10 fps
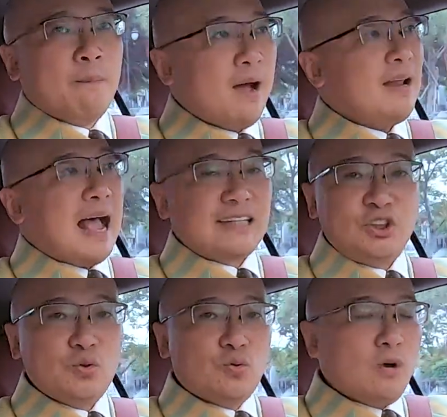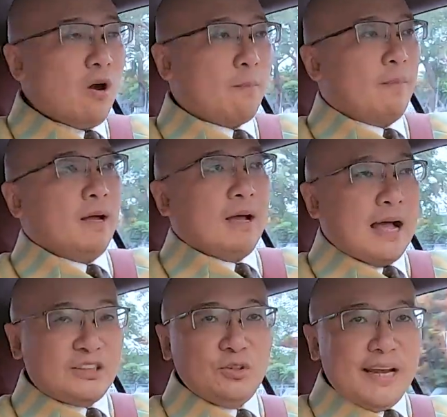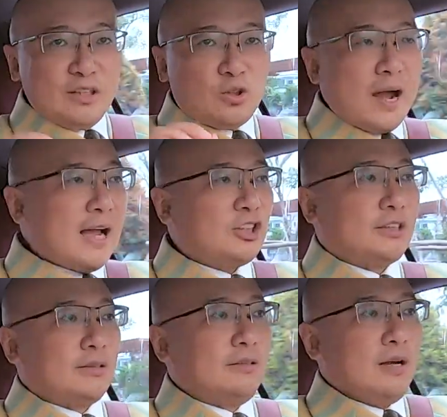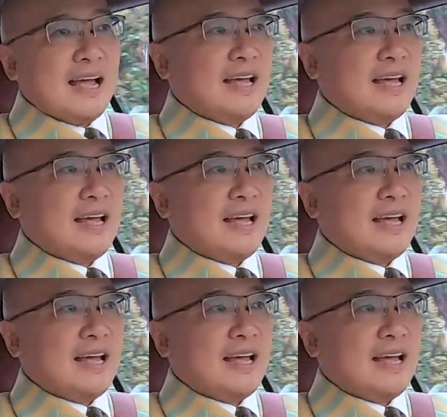But as you grow, as you get traction,